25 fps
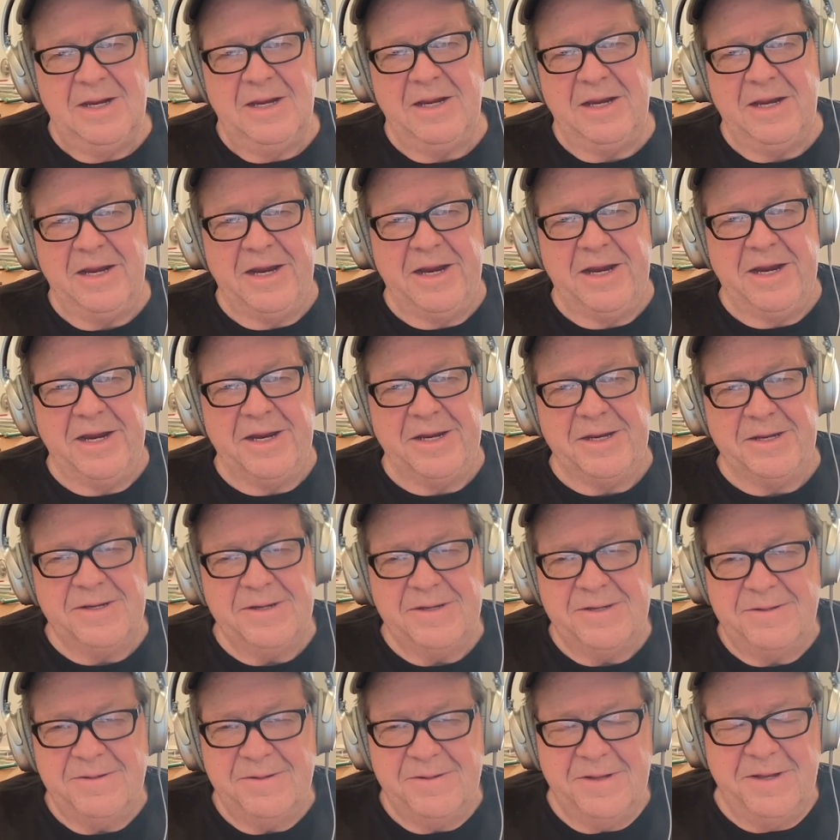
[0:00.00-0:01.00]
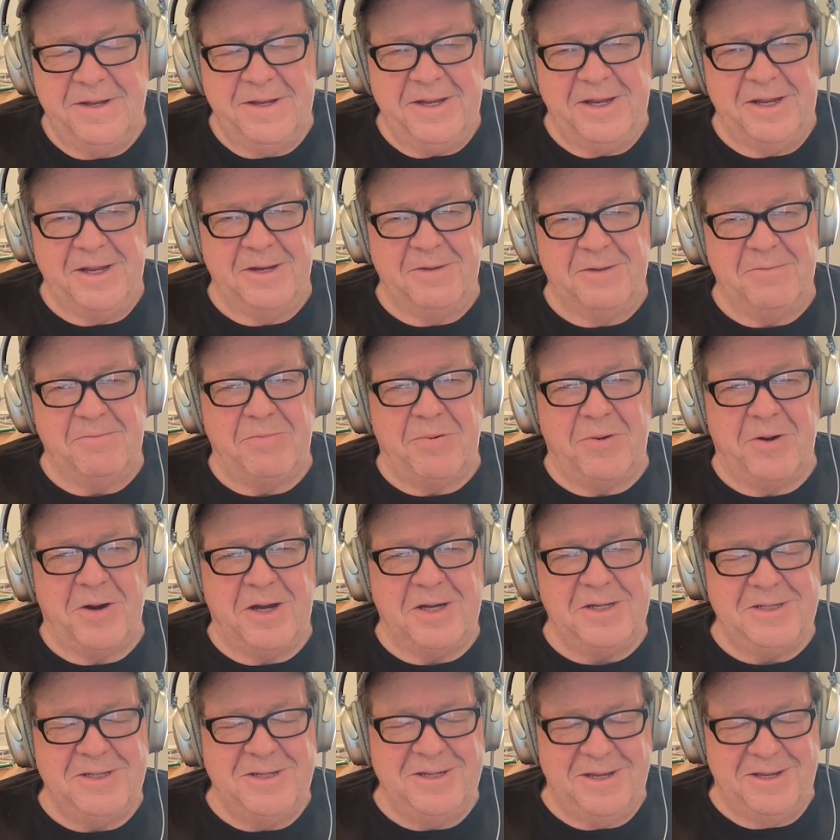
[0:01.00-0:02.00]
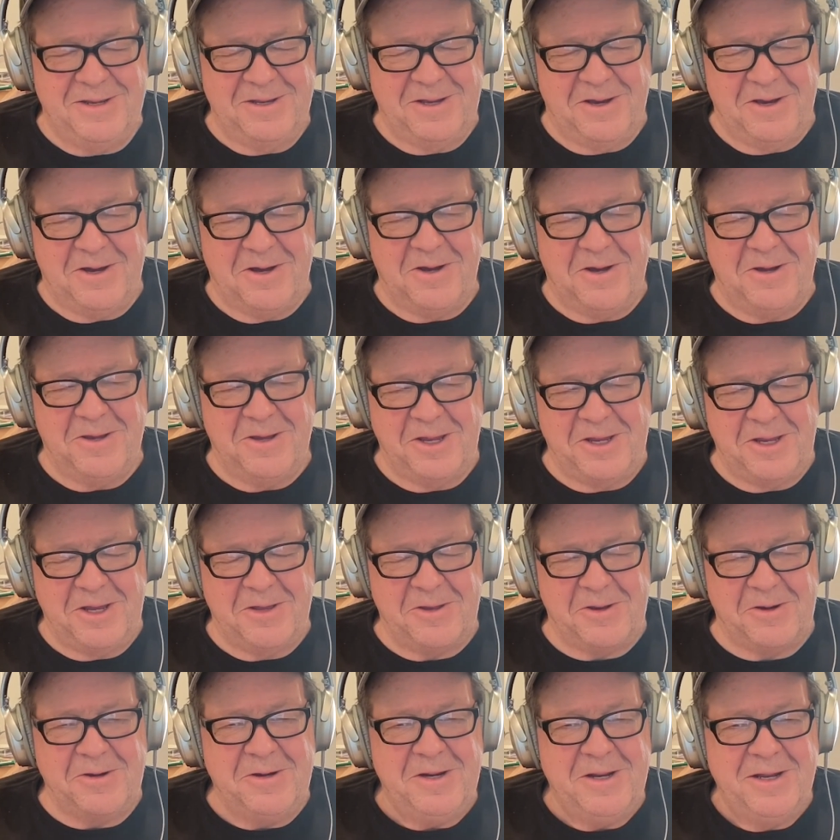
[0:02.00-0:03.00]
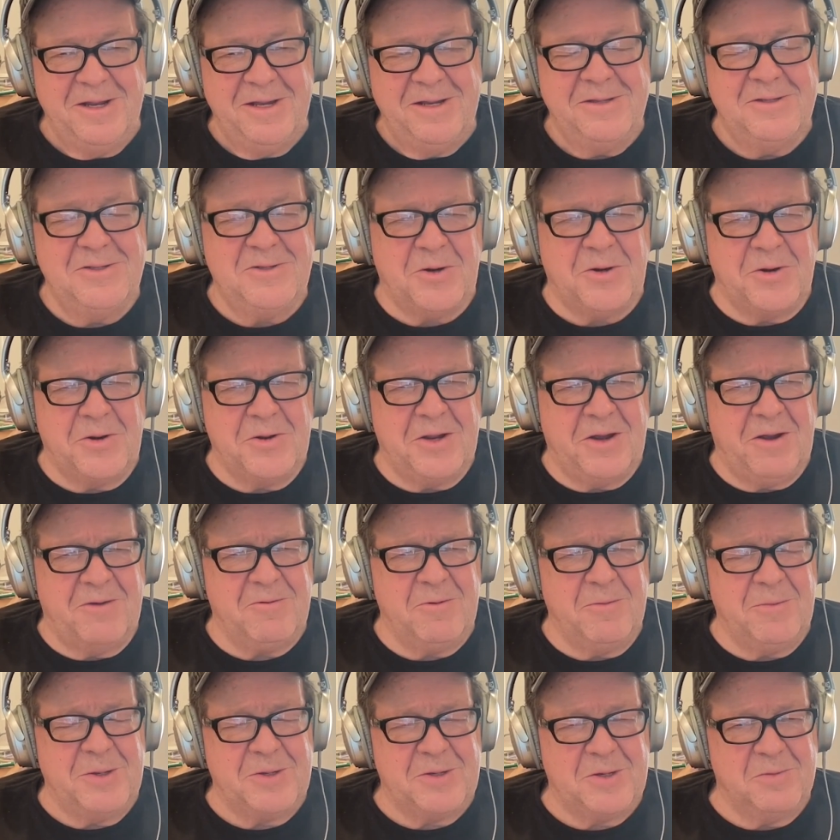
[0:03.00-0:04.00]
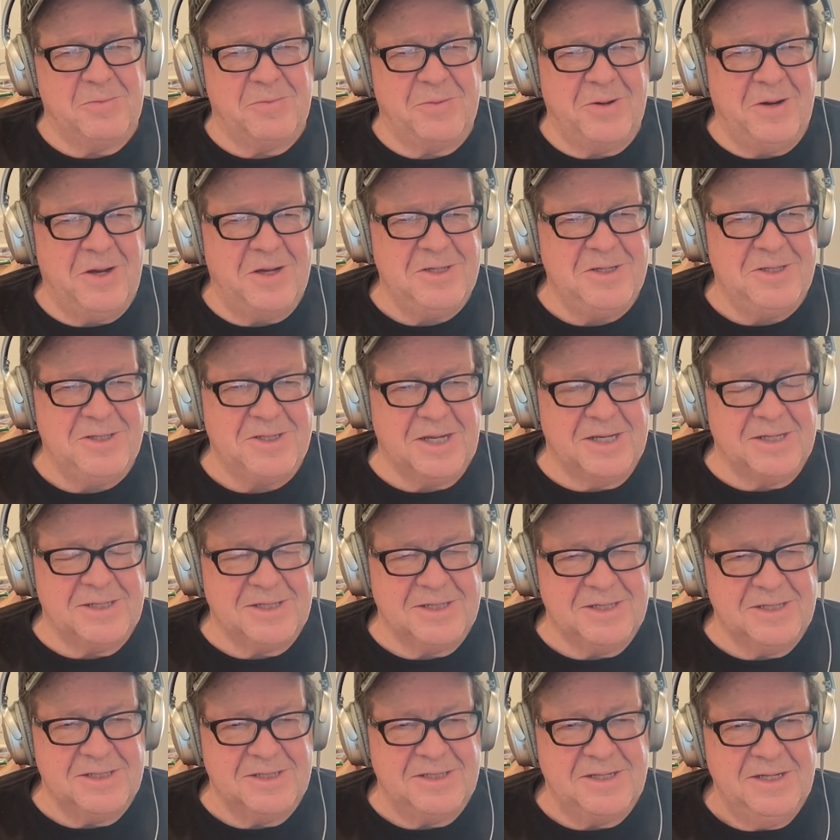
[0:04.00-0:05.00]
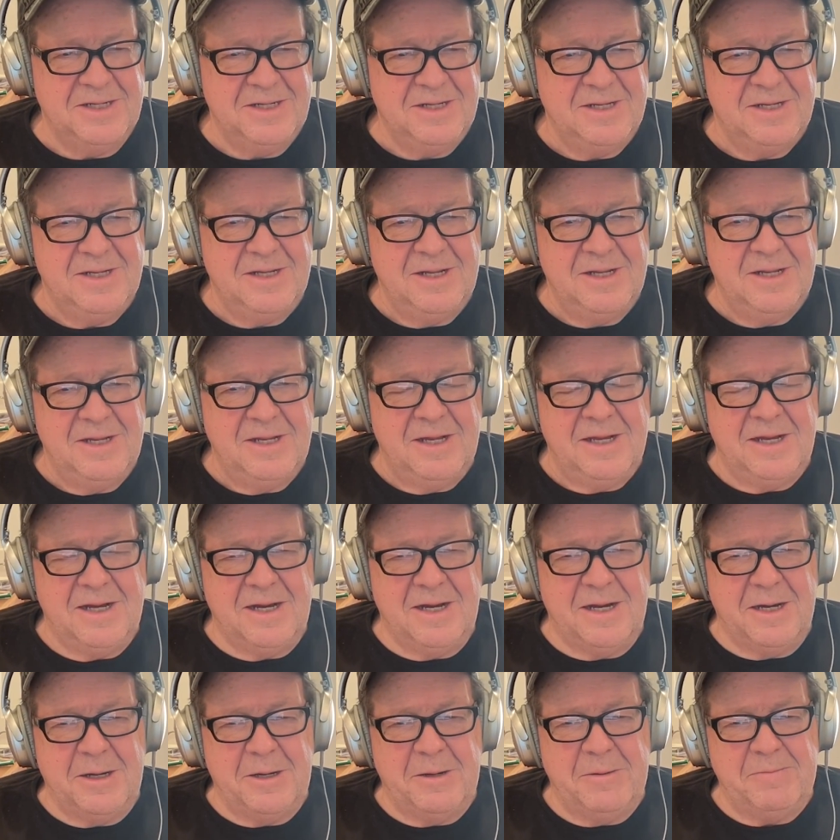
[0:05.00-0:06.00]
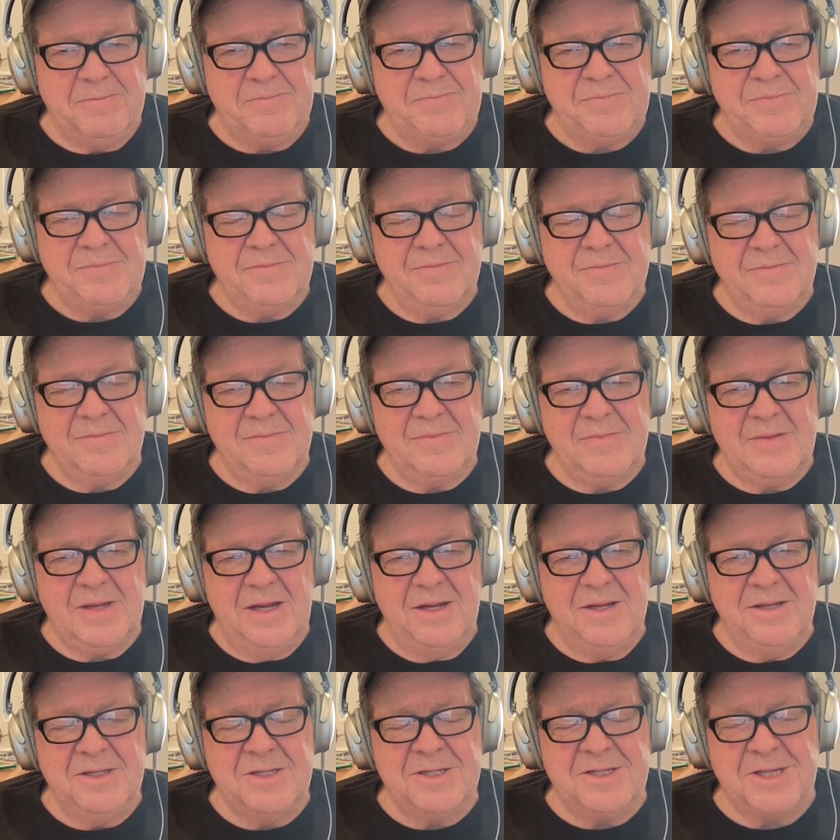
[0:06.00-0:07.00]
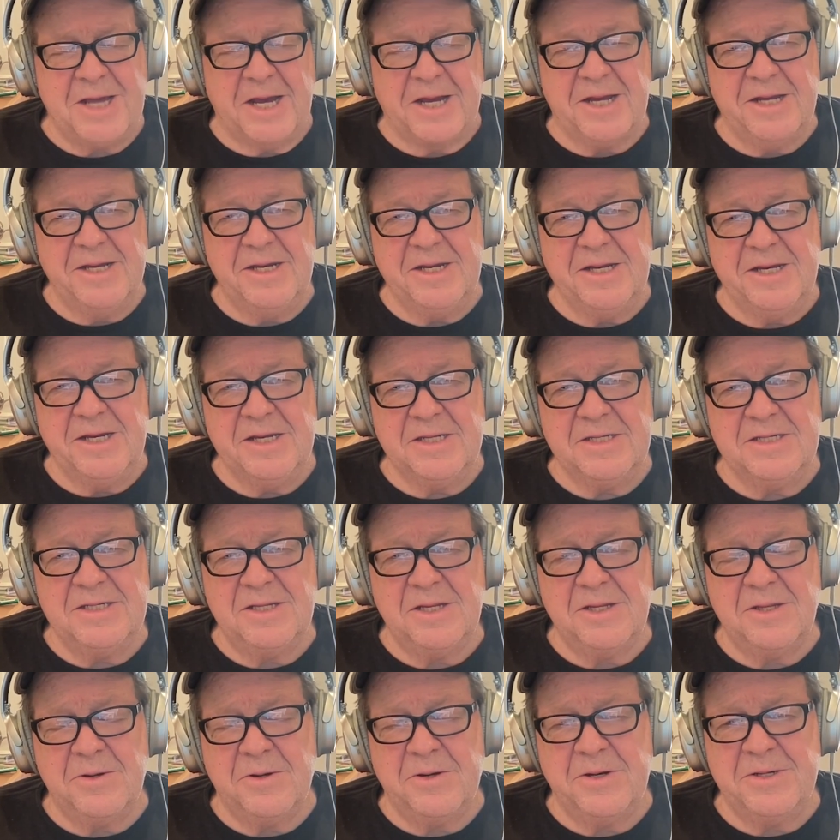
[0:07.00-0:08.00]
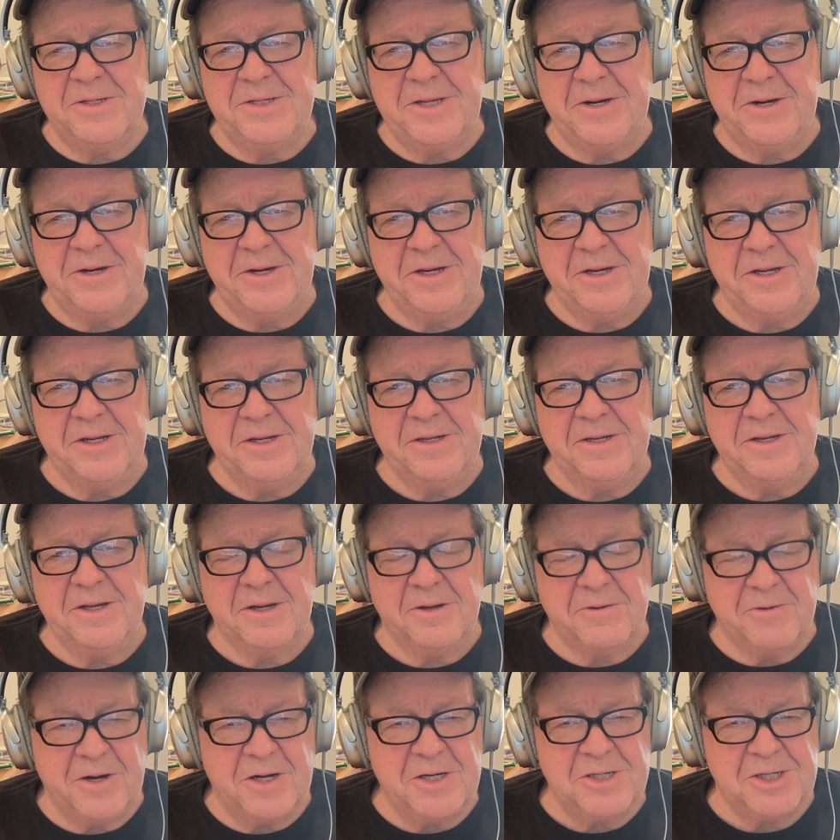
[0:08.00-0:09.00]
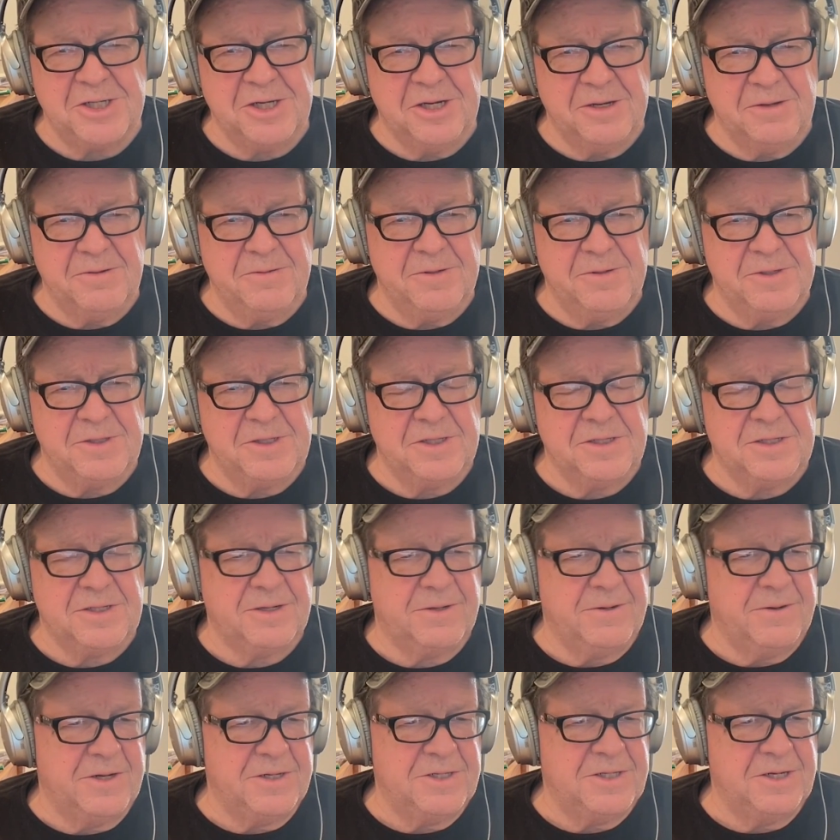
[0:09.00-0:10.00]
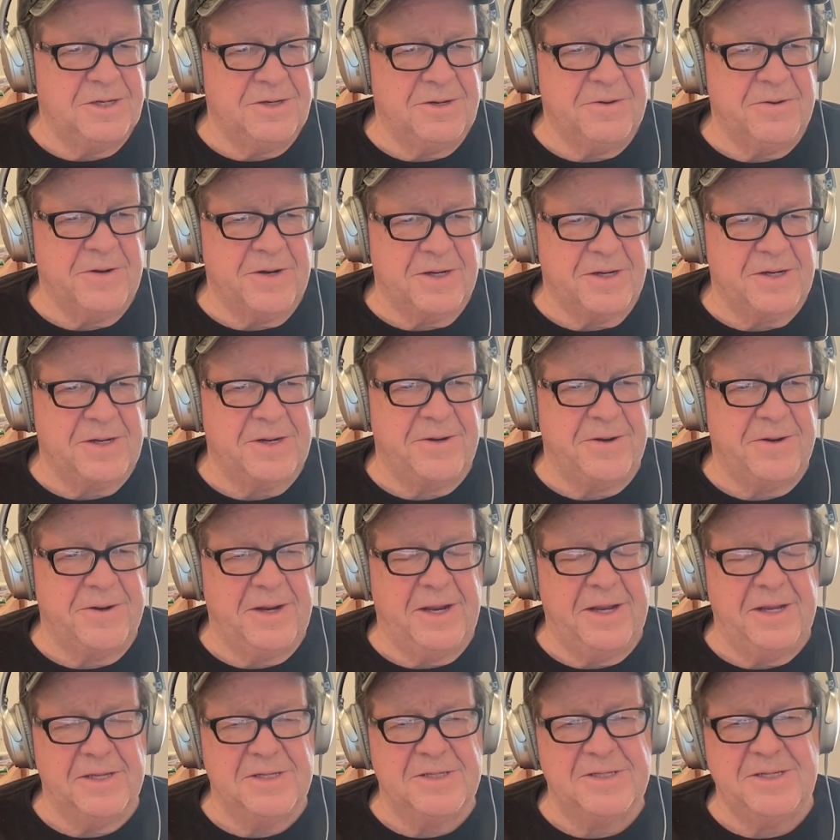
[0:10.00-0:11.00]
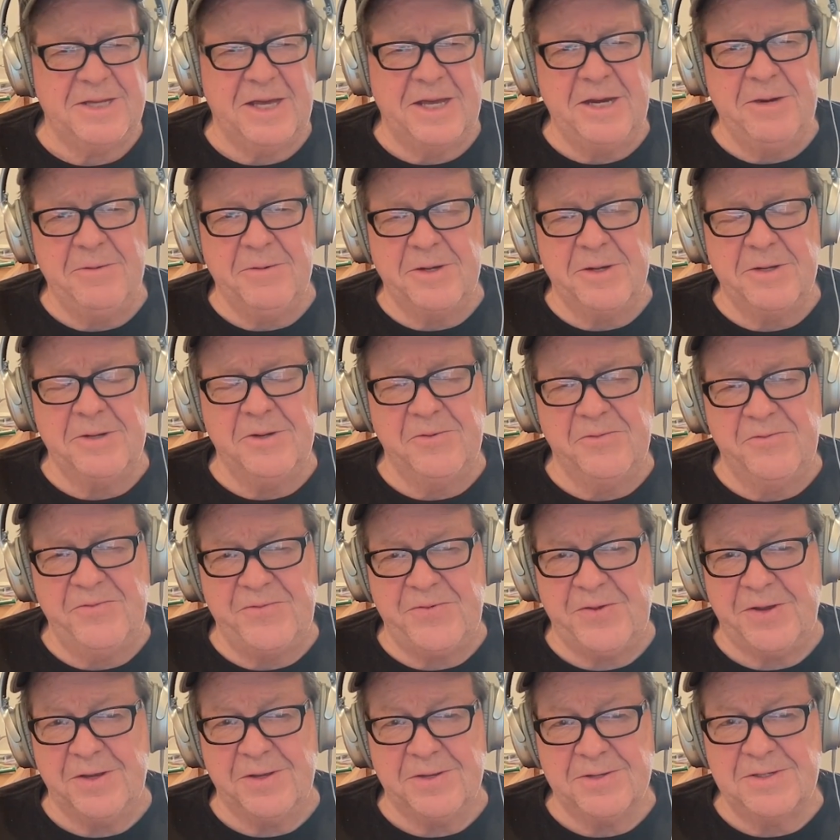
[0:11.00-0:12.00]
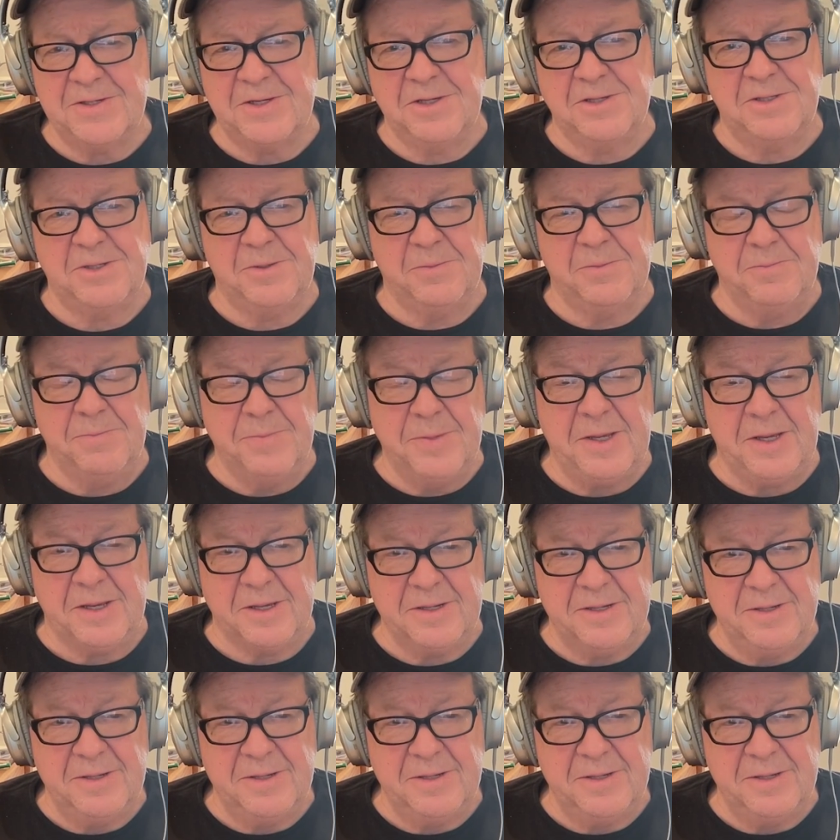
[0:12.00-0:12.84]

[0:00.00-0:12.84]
and process, all the other sort of governmental processes. Um, Second is authoritarian aggression, which is aggression directed against anyone who fails to submit.